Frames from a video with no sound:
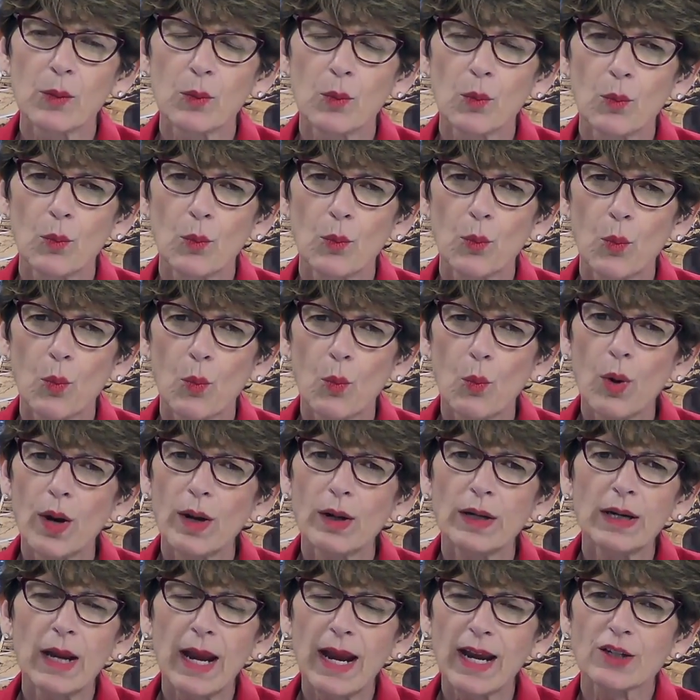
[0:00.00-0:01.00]

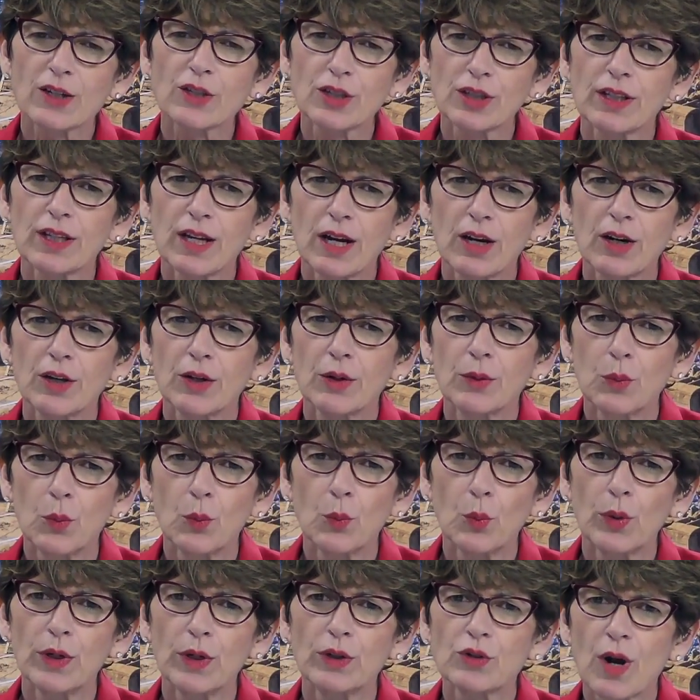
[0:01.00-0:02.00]
What actually are you,
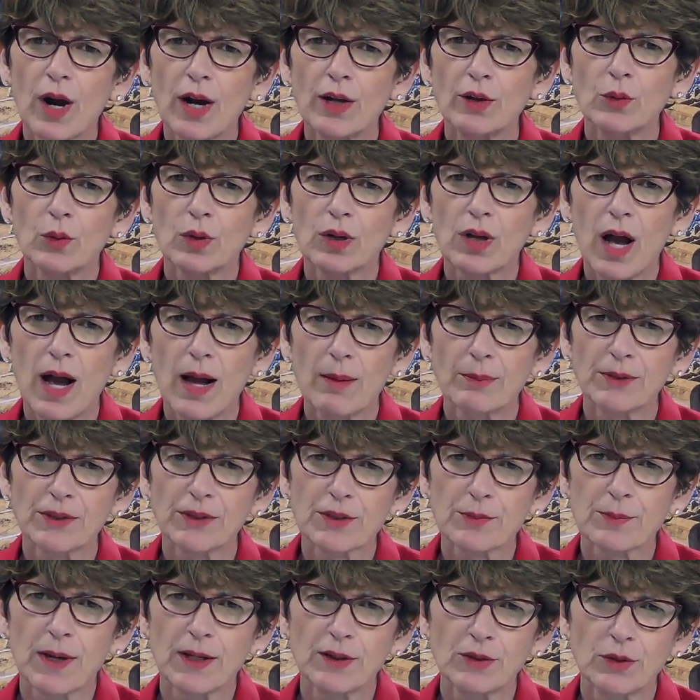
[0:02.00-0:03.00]
we trying to
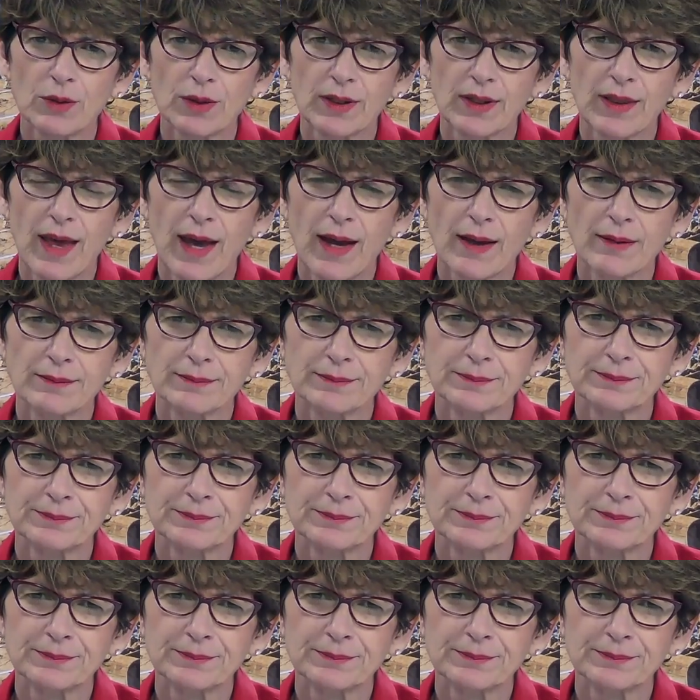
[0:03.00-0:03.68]
accomplish by doing that?